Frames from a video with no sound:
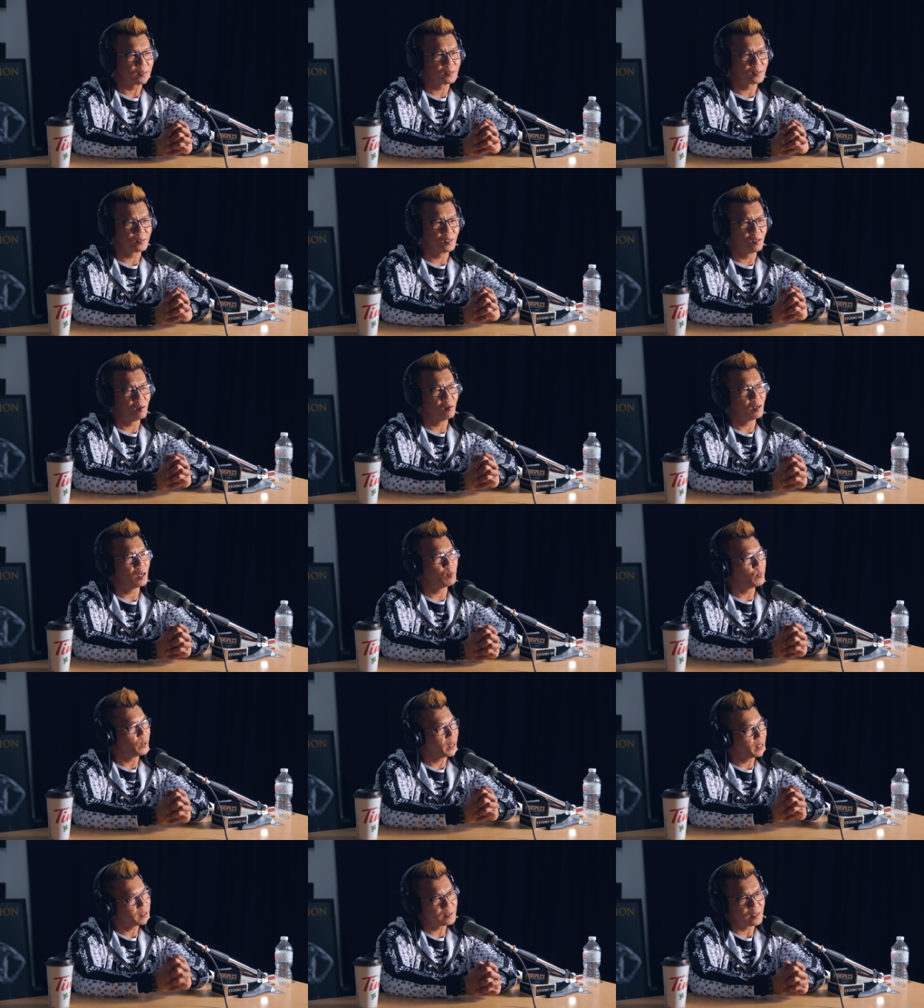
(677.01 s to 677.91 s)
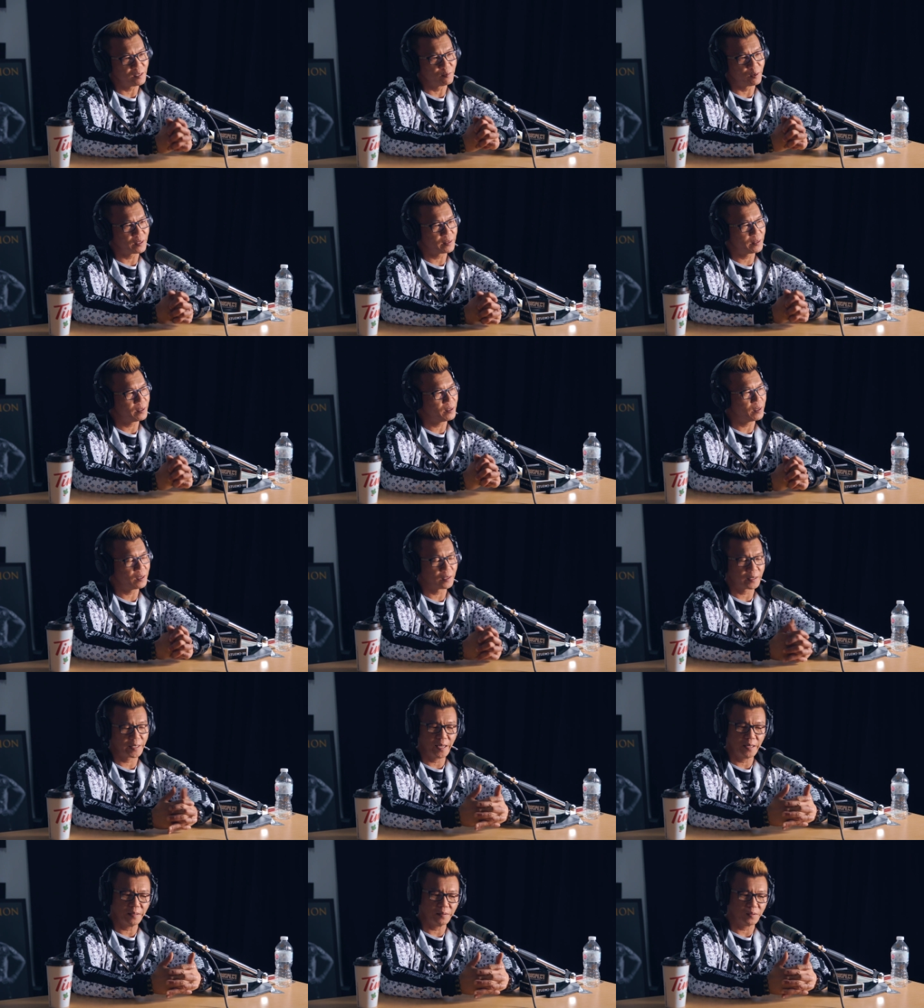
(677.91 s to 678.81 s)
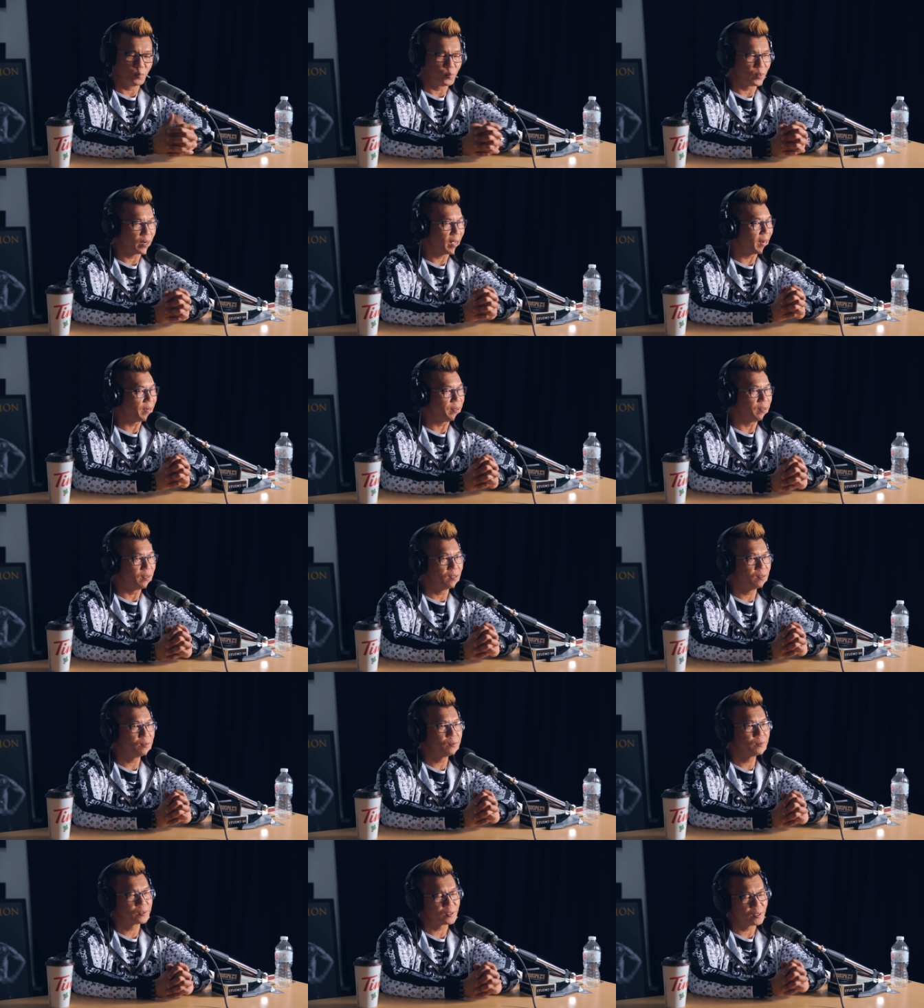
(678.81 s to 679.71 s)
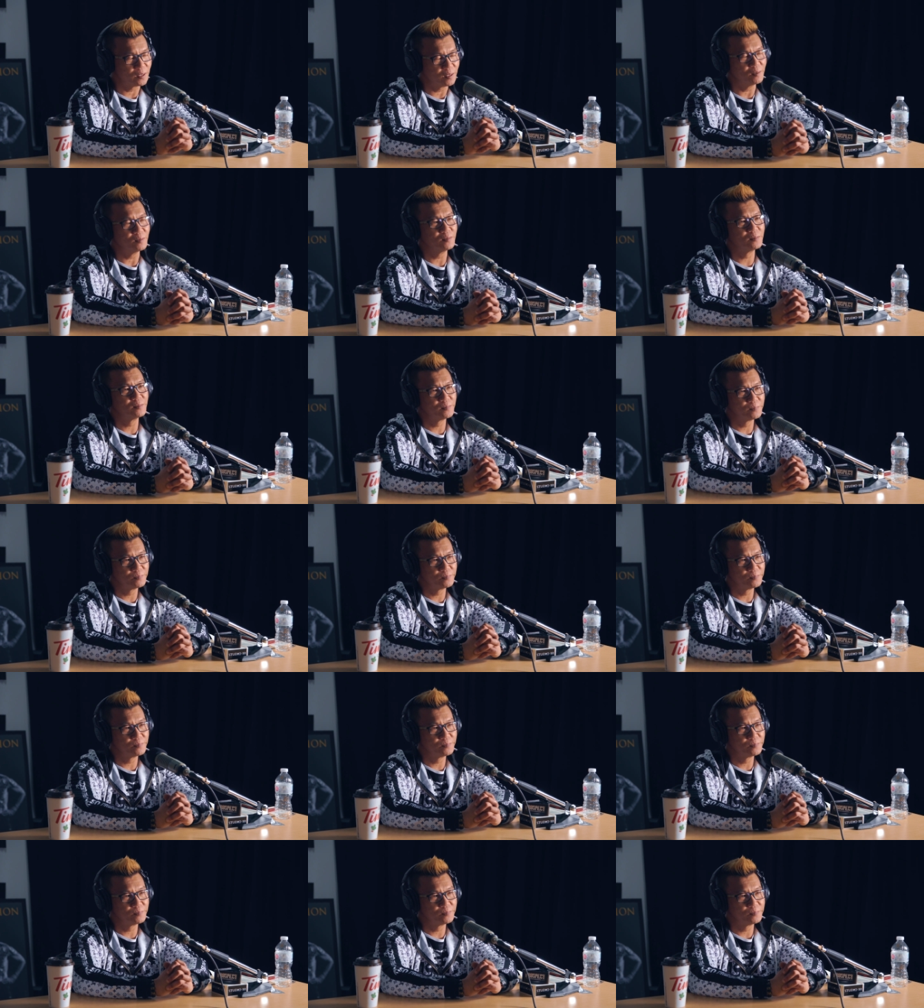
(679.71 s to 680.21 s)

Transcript: So a blessing right there, again, to Brad, you know? So